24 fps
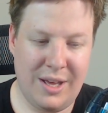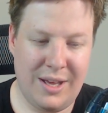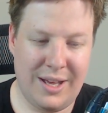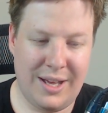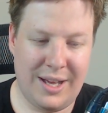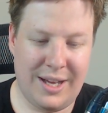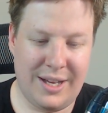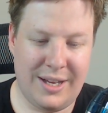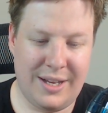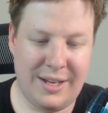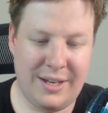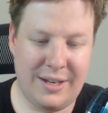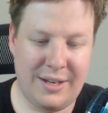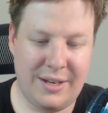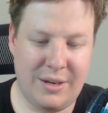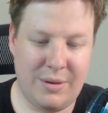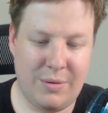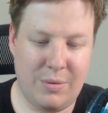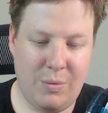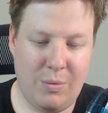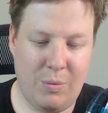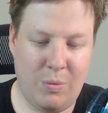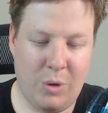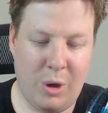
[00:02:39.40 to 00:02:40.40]

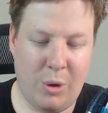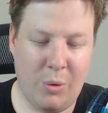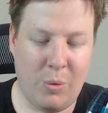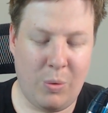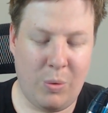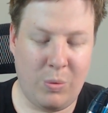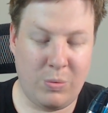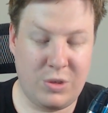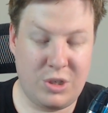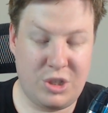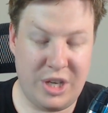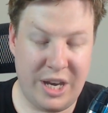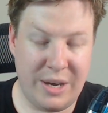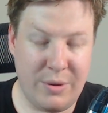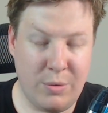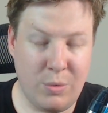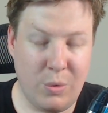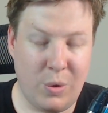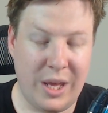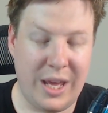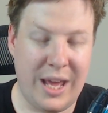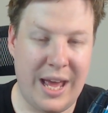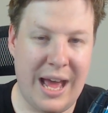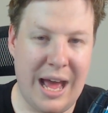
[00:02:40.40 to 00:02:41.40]
what will
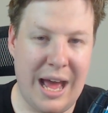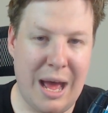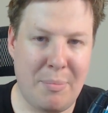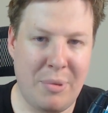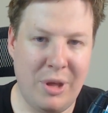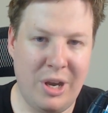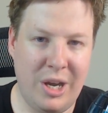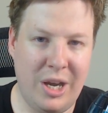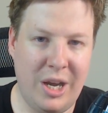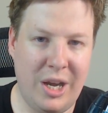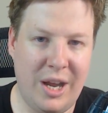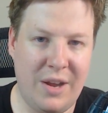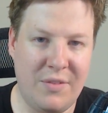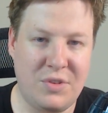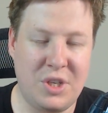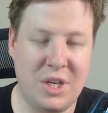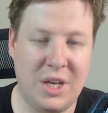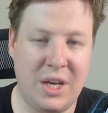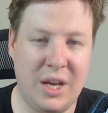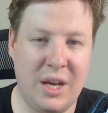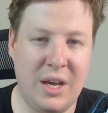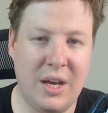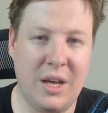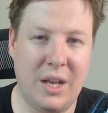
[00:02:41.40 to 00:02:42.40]
generally happen in
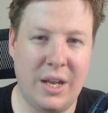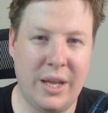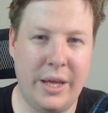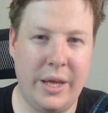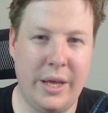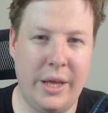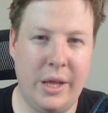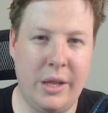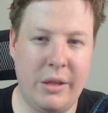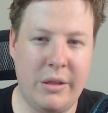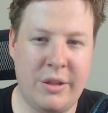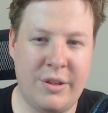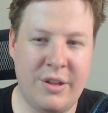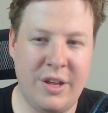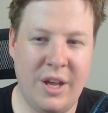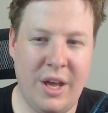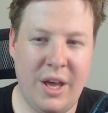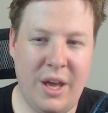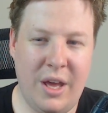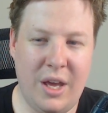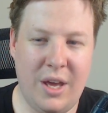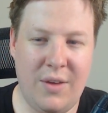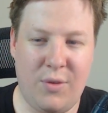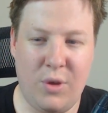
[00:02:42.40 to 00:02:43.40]
FTL is
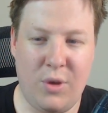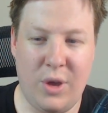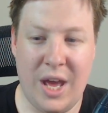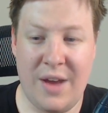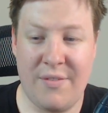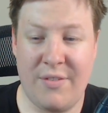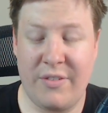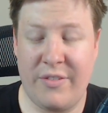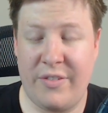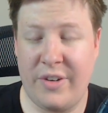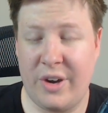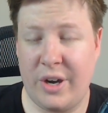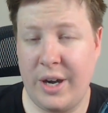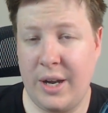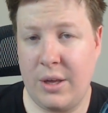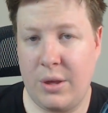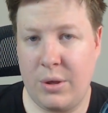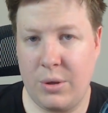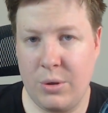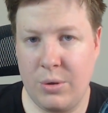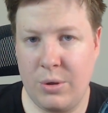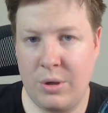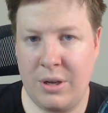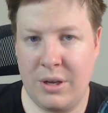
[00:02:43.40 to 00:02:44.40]
if you have a very
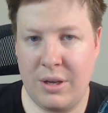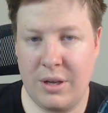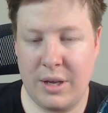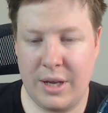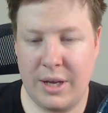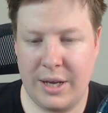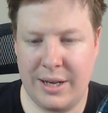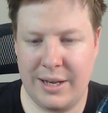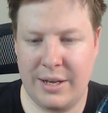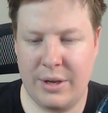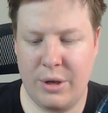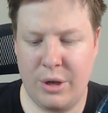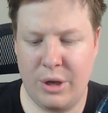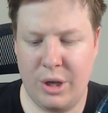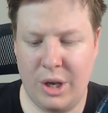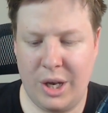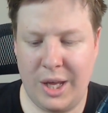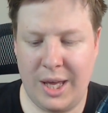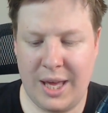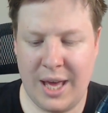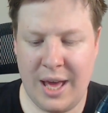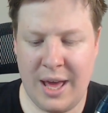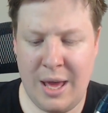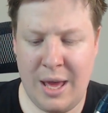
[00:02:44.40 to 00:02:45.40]
good early
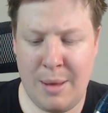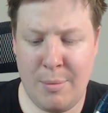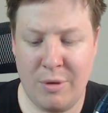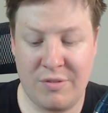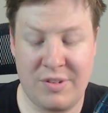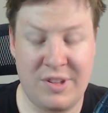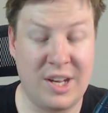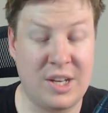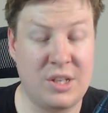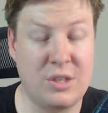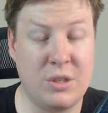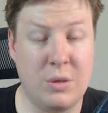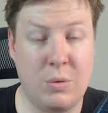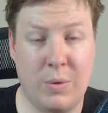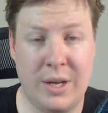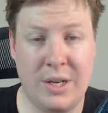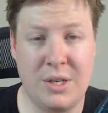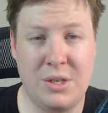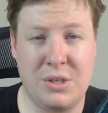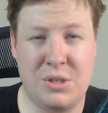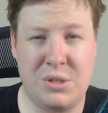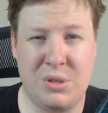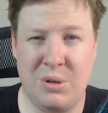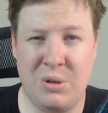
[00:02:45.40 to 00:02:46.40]
game of Sector
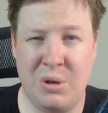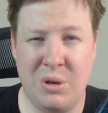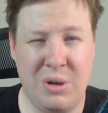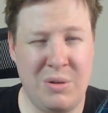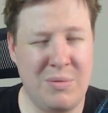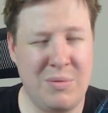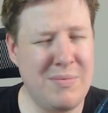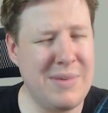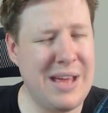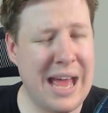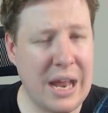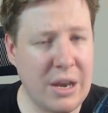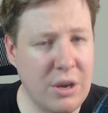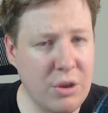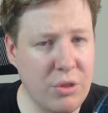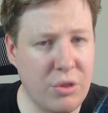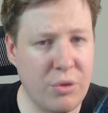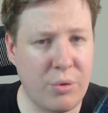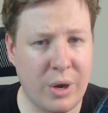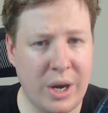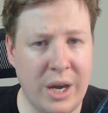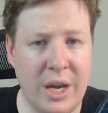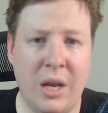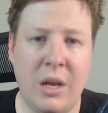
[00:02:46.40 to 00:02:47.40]
1, 2, and
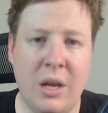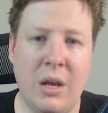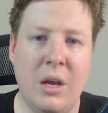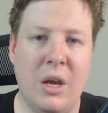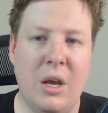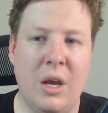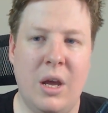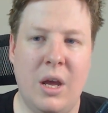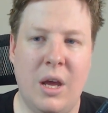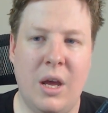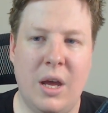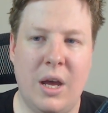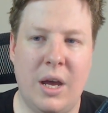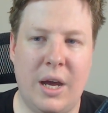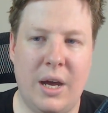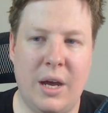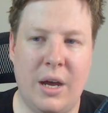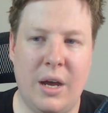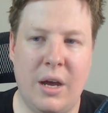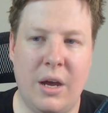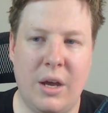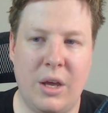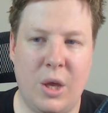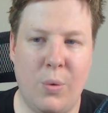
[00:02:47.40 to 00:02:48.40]
3,
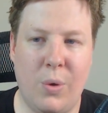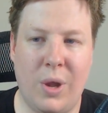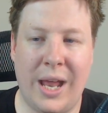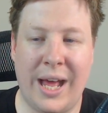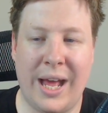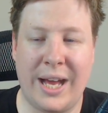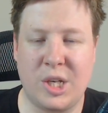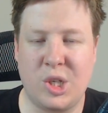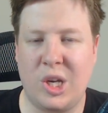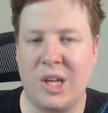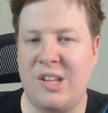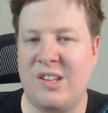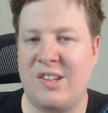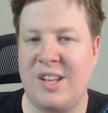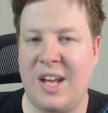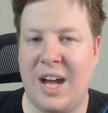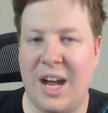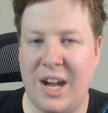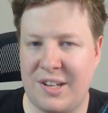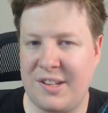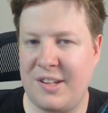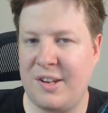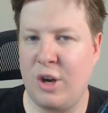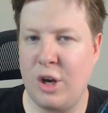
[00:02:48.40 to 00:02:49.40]
you will actually
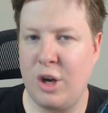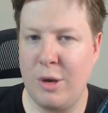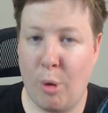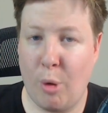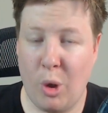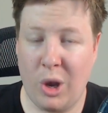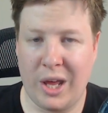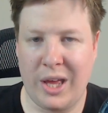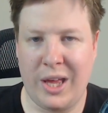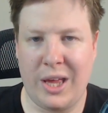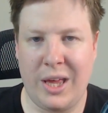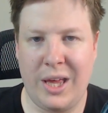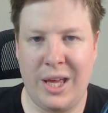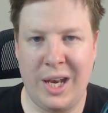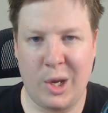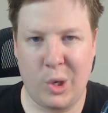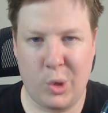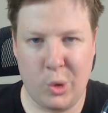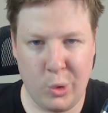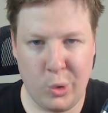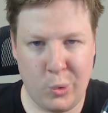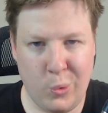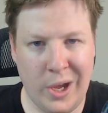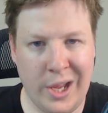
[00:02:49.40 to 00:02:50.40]
start snowballing in a
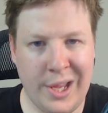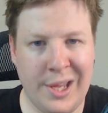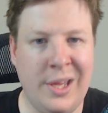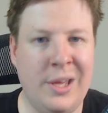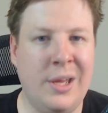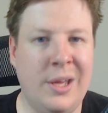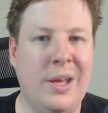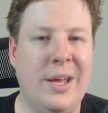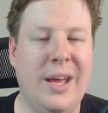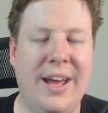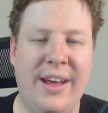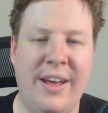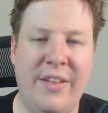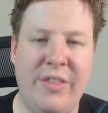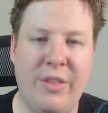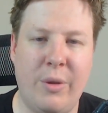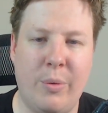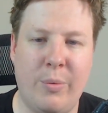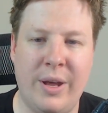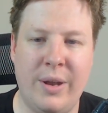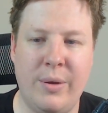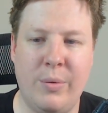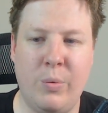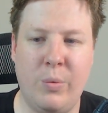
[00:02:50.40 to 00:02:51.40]
good way, and the
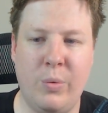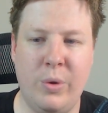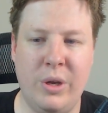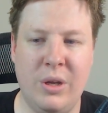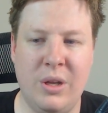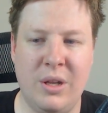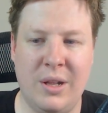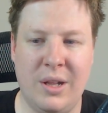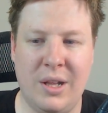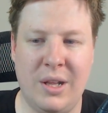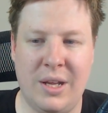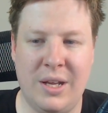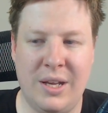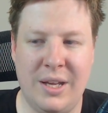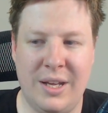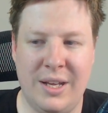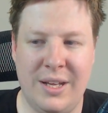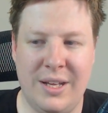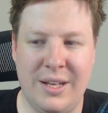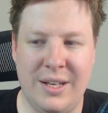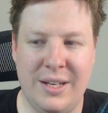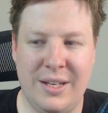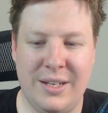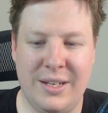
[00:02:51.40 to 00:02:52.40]
run will
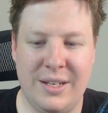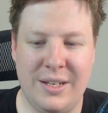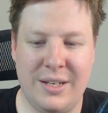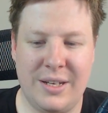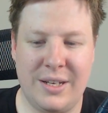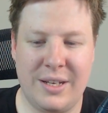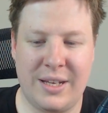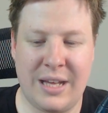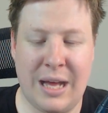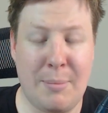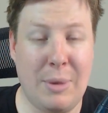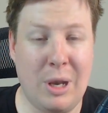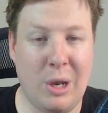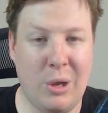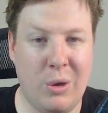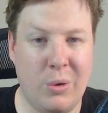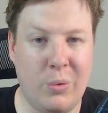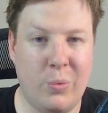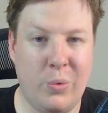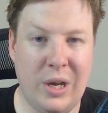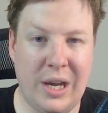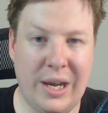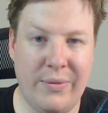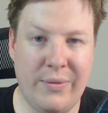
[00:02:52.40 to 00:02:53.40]
come along
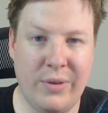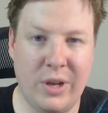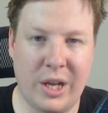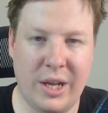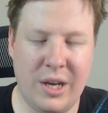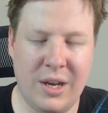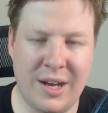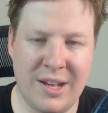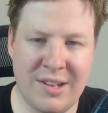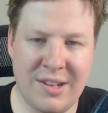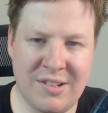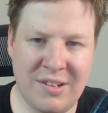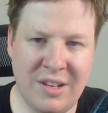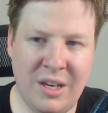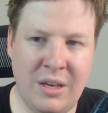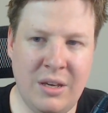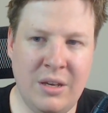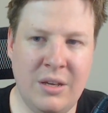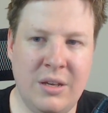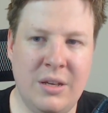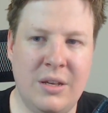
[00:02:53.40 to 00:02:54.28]
really, really nicely.